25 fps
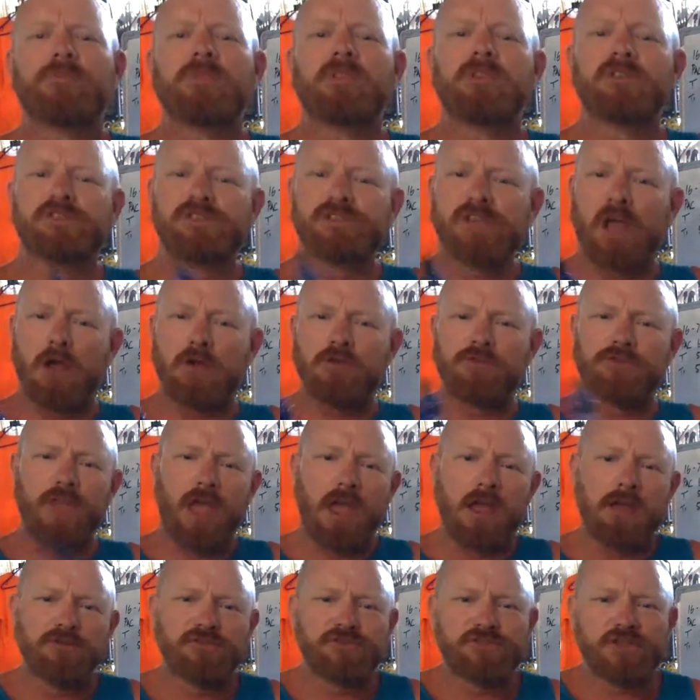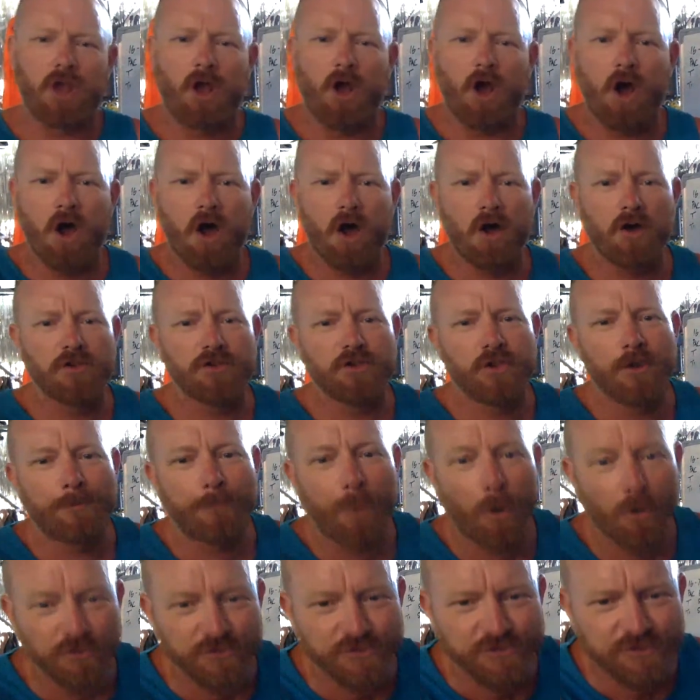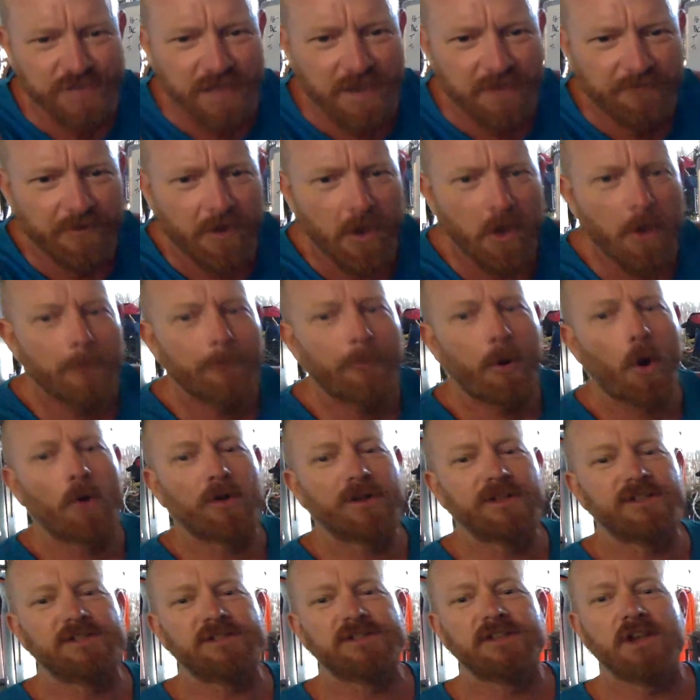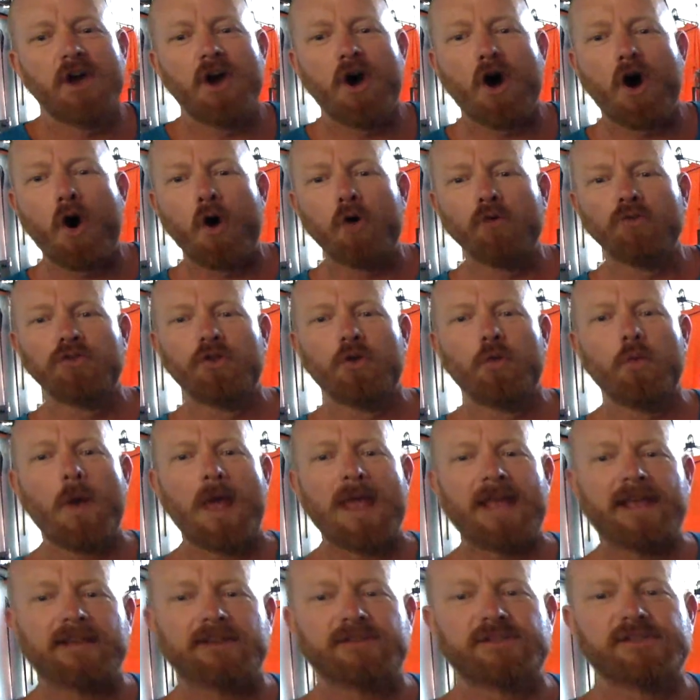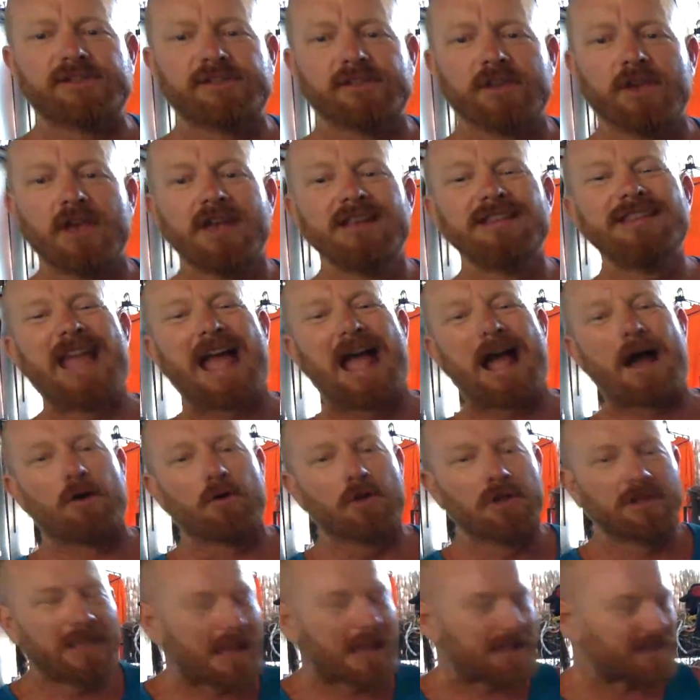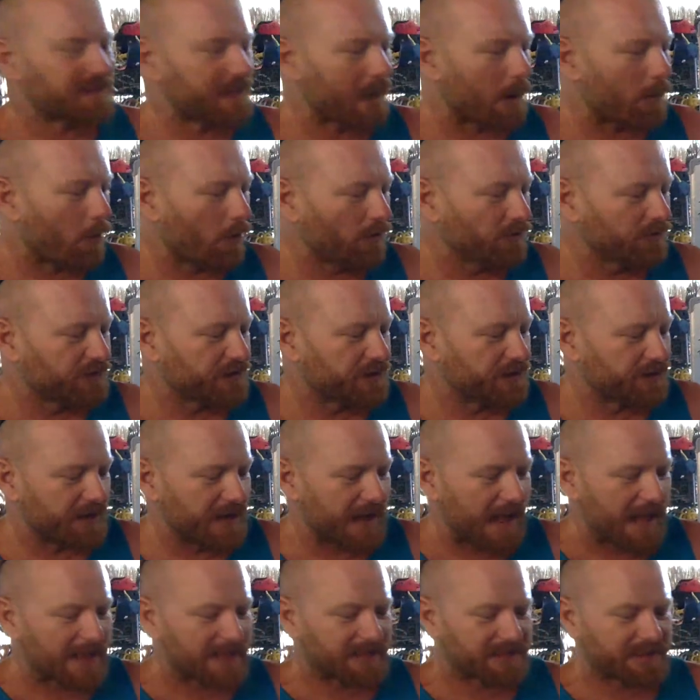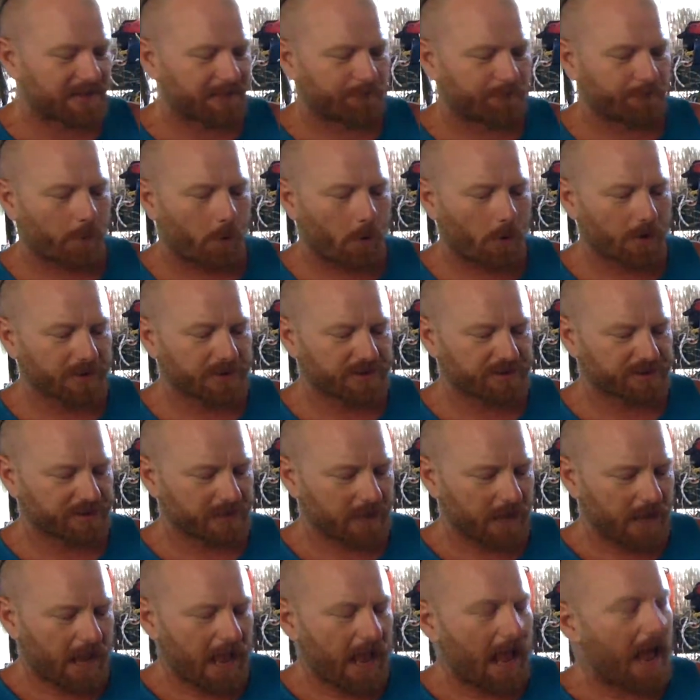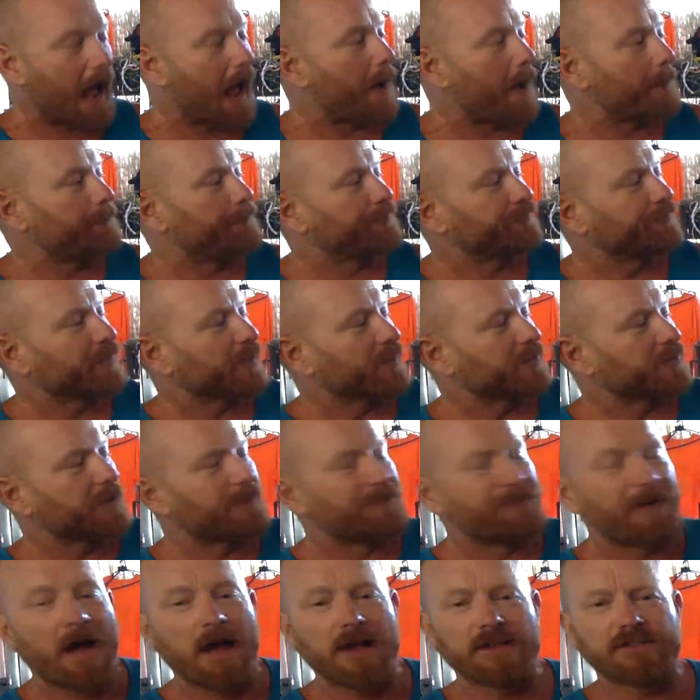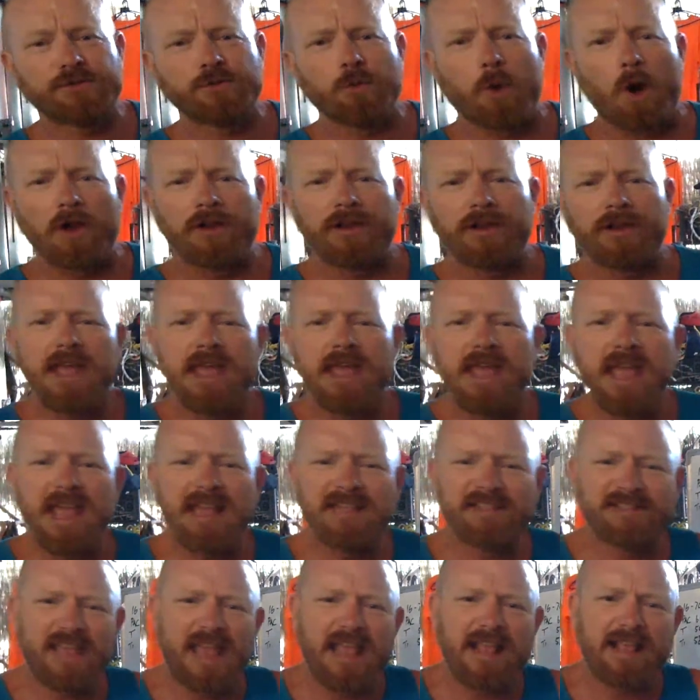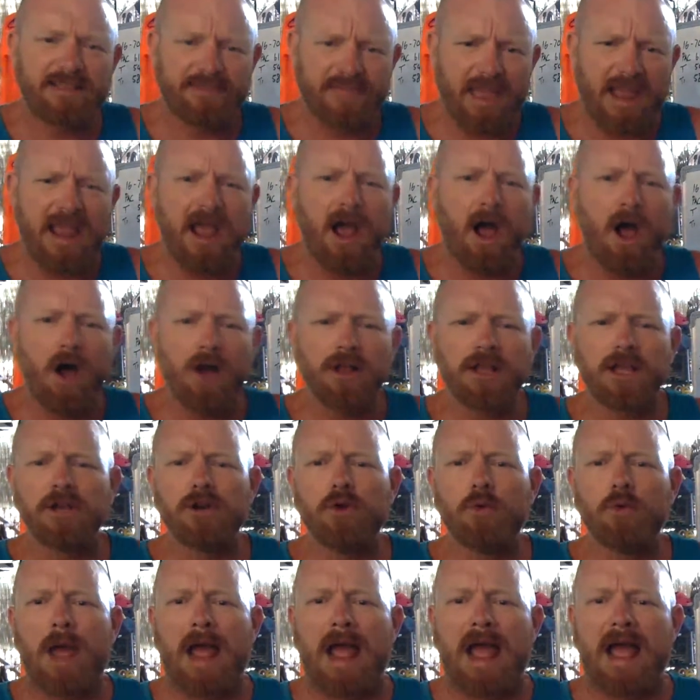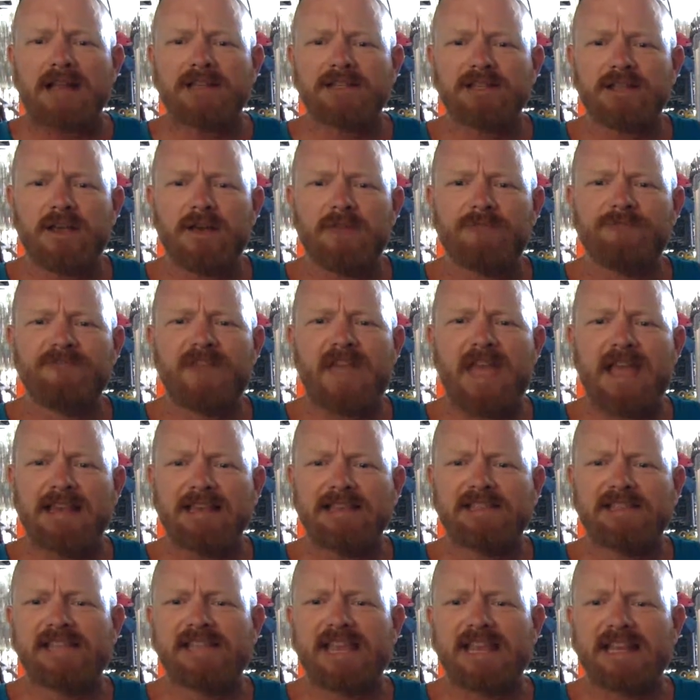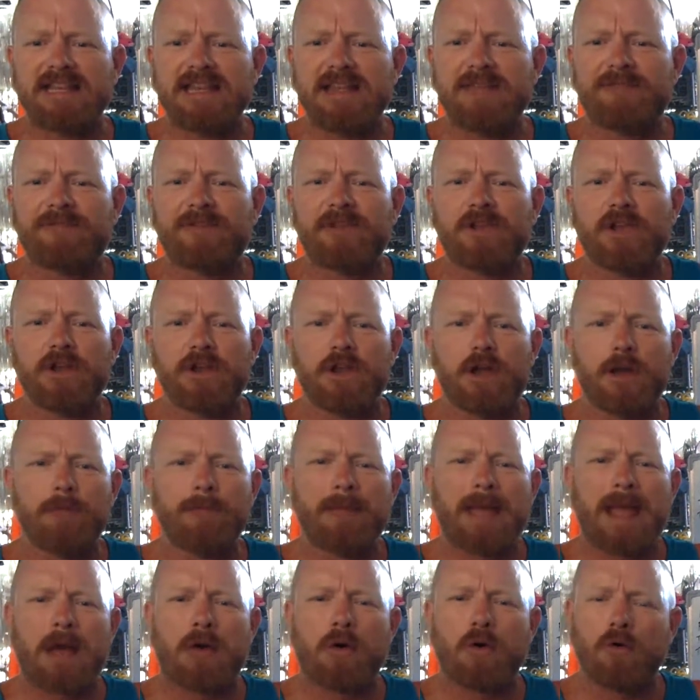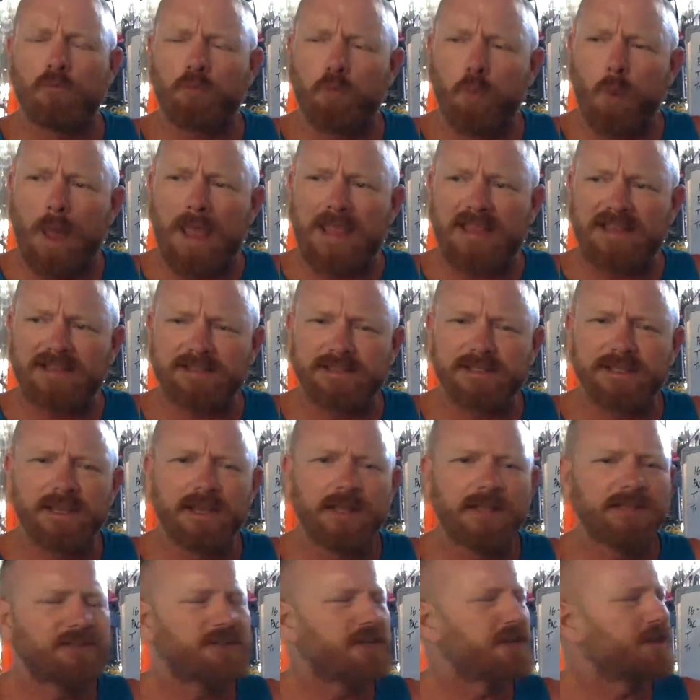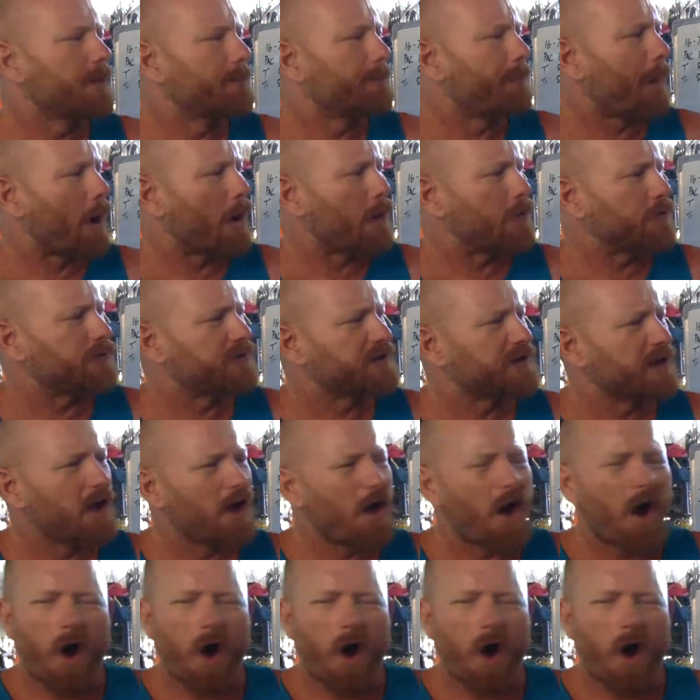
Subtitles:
So those are your positive points on the wings. Now, let's go on to the negative points. The first one is they are going to add a fairly significant amount of weight to the boat.